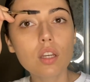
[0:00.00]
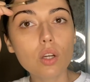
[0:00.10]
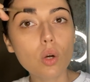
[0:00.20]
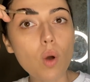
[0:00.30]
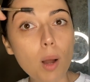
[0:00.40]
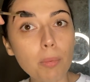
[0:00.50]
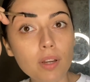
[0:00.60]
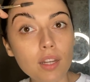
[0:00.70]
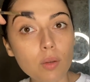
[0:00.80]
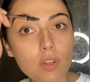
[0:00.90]

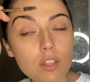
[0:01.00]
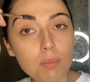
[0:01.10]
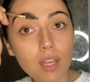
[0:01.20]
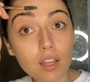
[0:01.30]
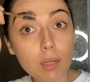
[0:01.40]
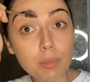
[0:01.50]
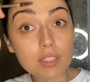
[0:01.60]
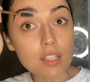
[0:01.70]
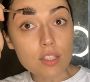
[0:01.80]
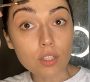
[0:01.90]
cooperating with me. A couple
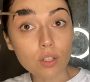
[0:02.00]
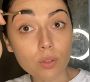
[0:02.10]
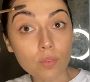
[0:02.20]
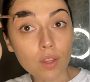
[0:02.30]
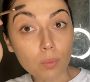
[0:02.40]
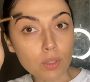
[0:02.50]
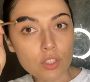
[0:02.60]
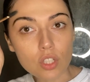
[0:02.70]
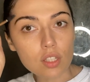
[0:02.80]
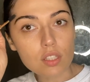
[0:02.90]
days ago, they were
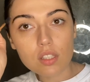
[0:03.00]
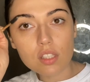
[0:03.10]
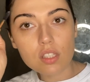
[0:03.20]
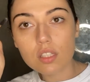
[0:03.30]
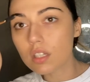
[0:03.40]
just